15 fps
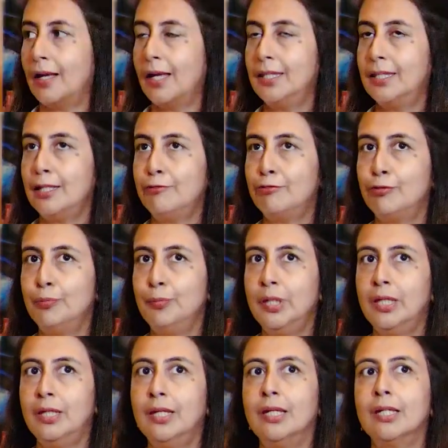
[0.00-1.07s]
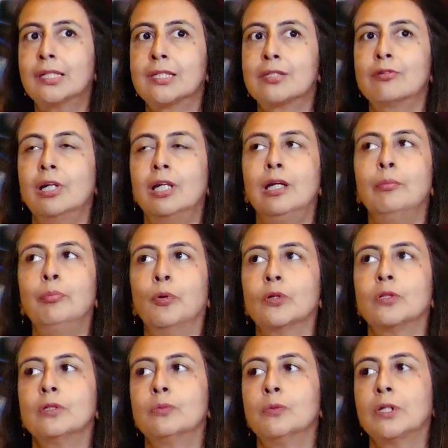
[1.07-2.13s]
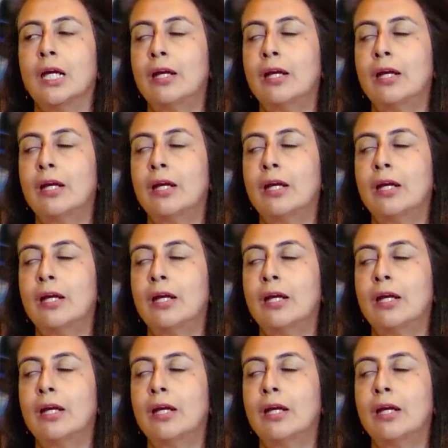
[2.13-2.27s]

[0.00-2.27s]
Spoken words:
I think for me, it's really important what